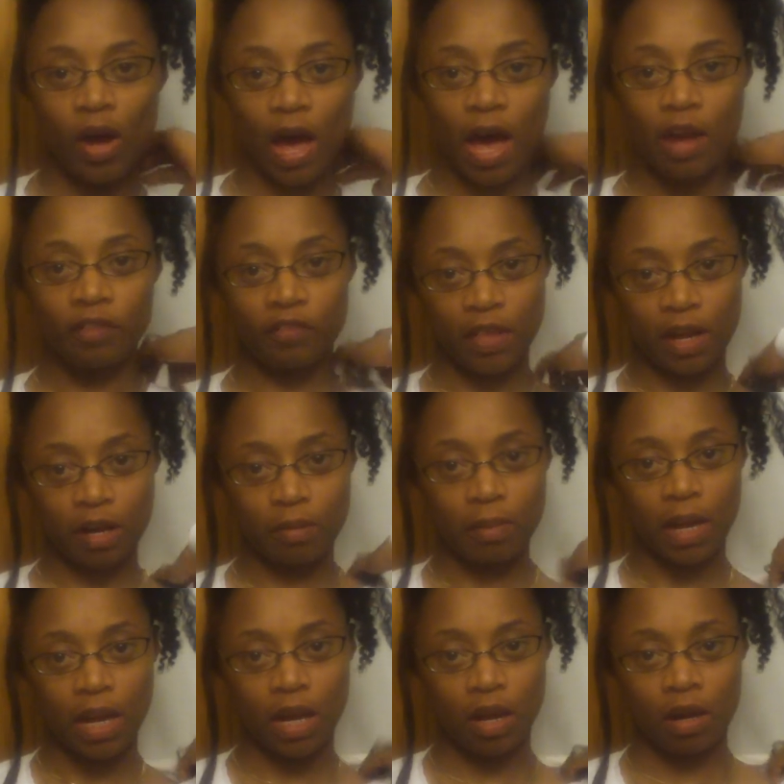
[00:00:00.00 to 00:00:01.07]
how I flat iron
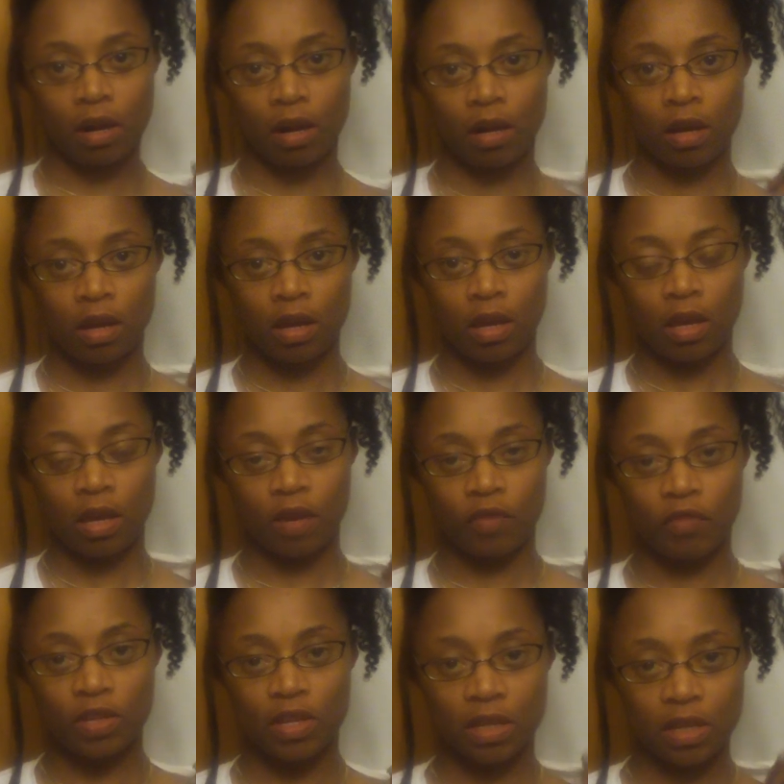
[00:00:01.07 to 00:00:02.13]
my hair
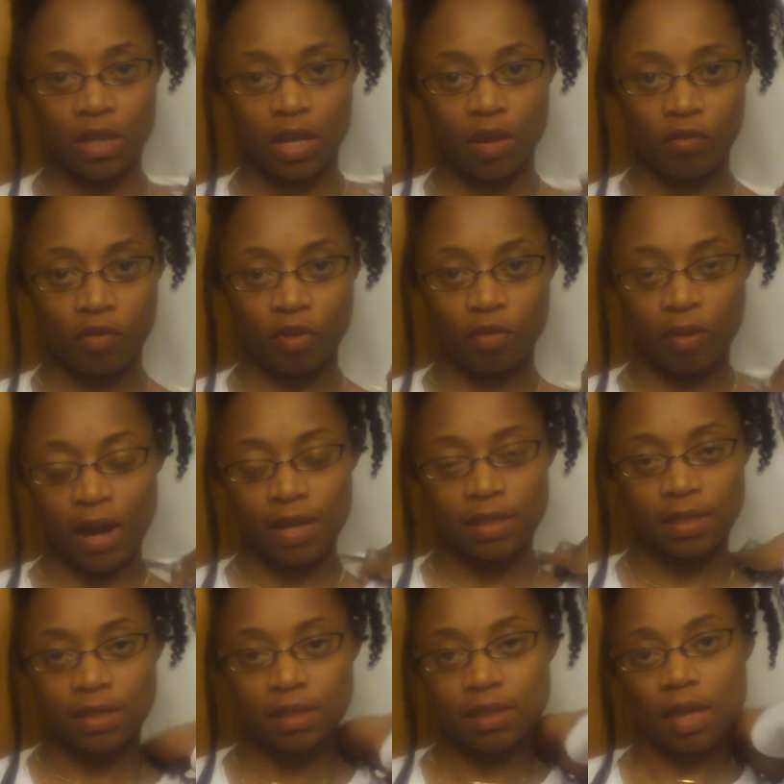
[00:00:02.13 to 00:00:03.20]
if the need ever
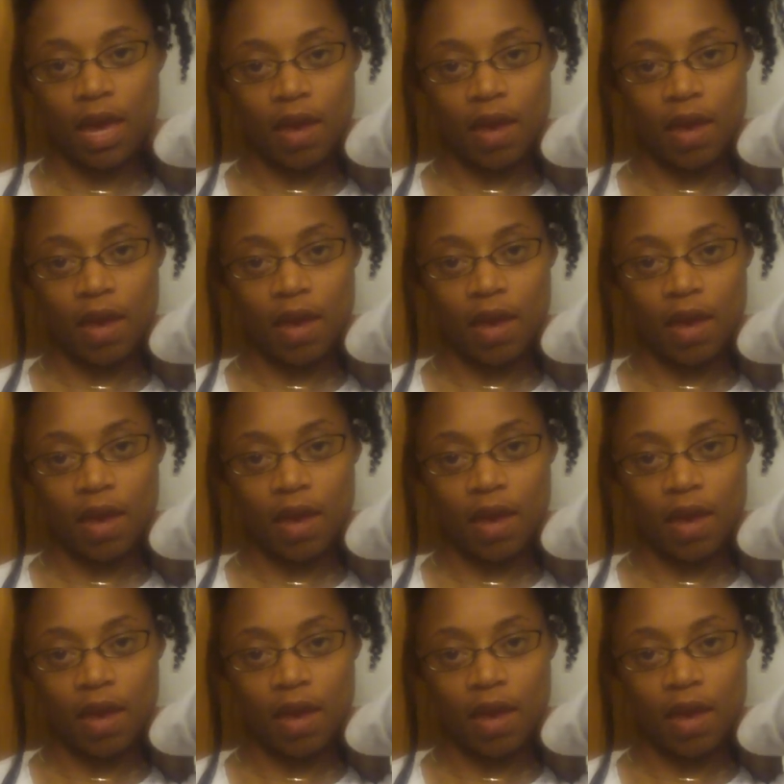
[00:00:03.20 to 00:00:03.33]
arises.